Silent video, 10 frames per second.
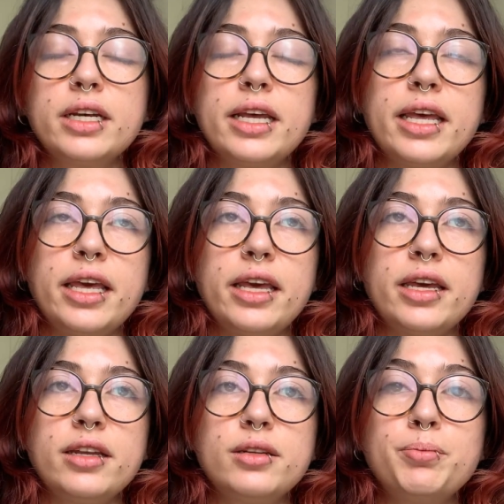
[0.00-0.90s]

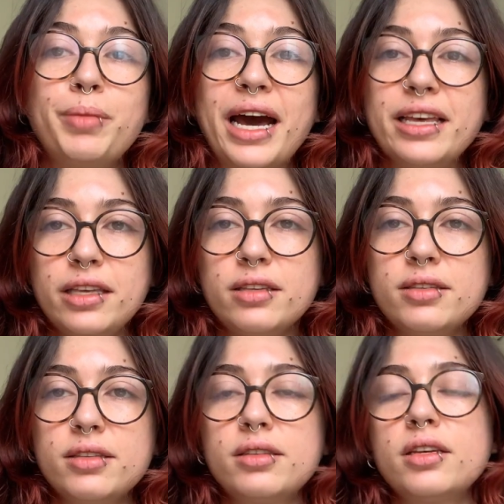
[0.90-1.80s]
and
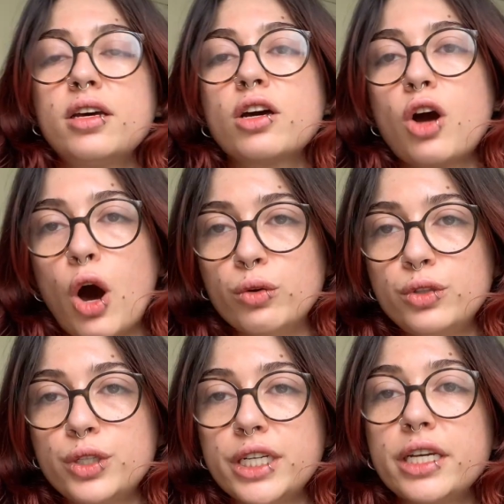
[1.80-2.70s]
país,
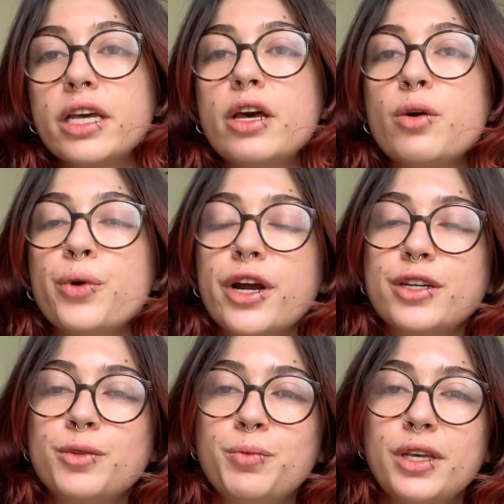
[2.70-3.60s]
country, we are
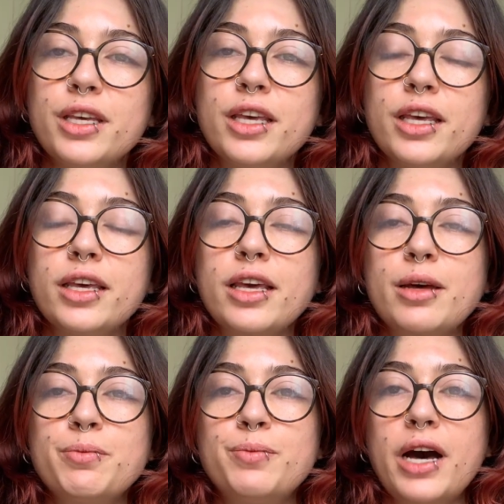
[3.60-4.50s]
speaking
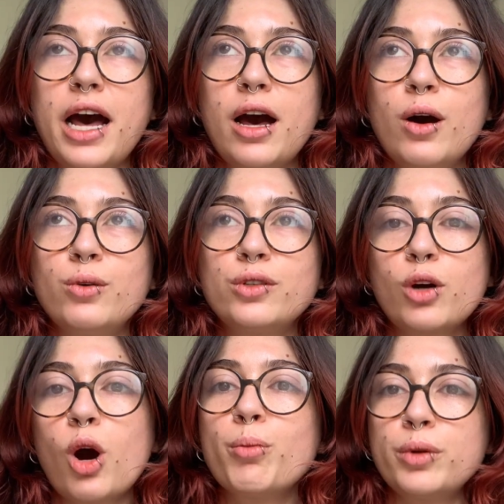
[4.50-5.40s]
about
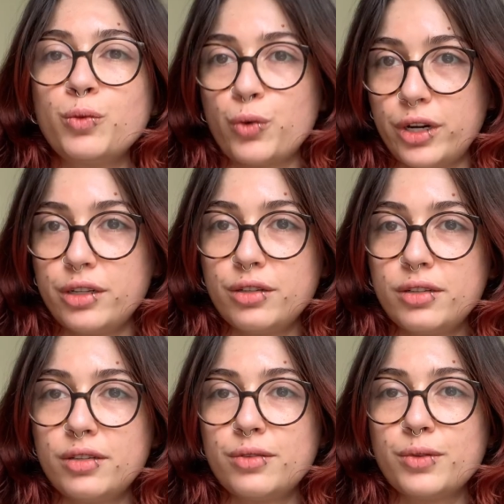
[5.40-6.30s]
common
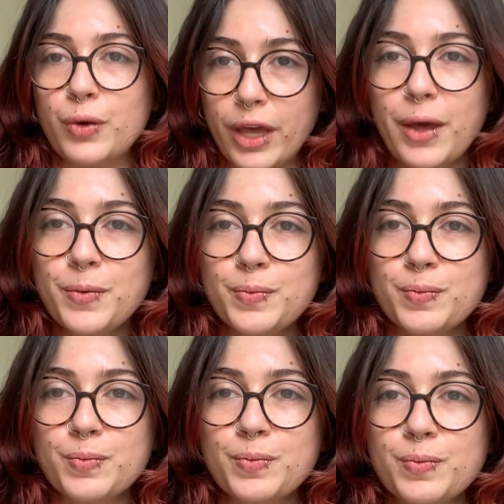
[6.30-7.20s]
words, okay?
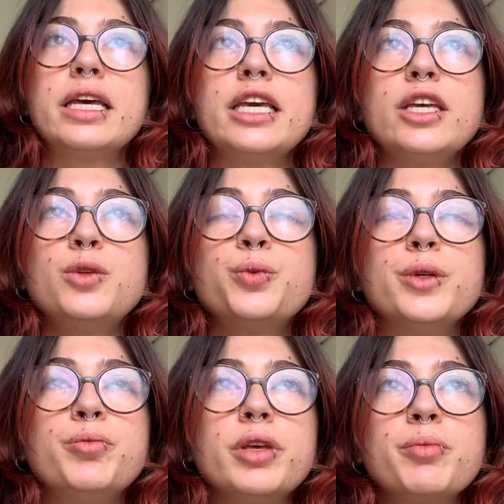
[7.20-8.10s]
It would
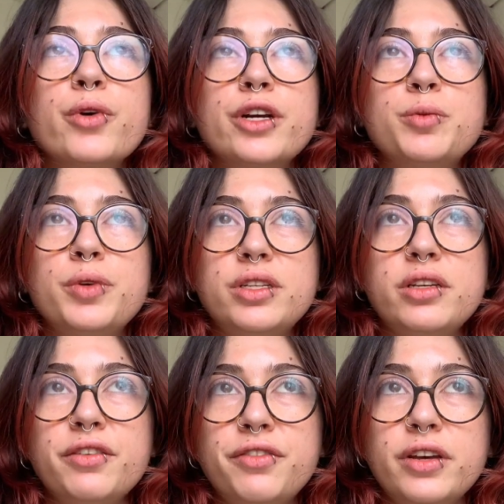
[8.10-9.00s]
be more
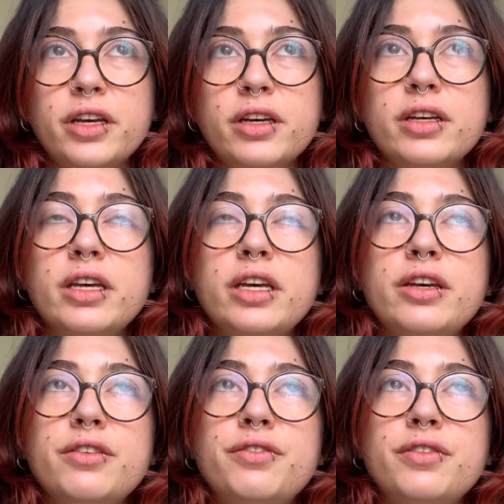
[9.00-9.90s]
specific
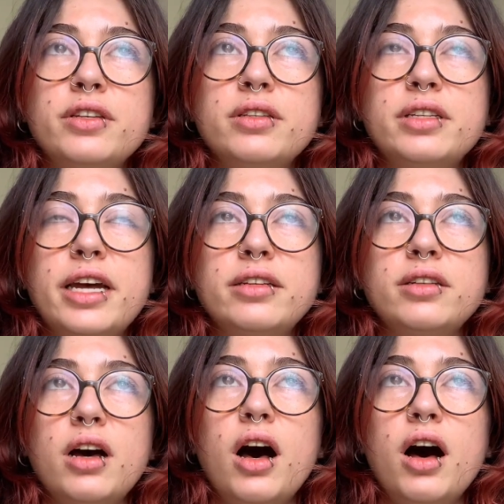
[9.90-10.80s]
if instead
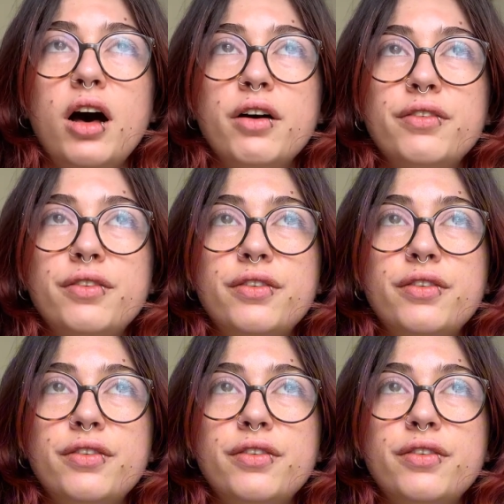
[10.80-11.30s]
of